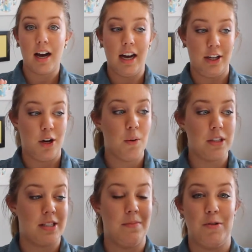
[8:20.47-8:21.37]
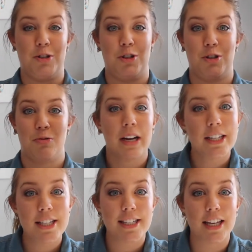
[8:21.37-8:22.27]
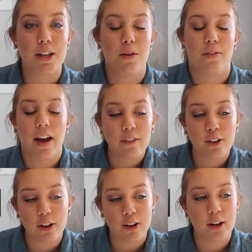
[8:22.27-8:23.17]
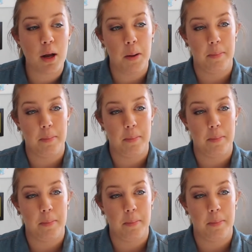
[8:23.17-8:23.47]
I know it's the most strangest thing you have ever heard,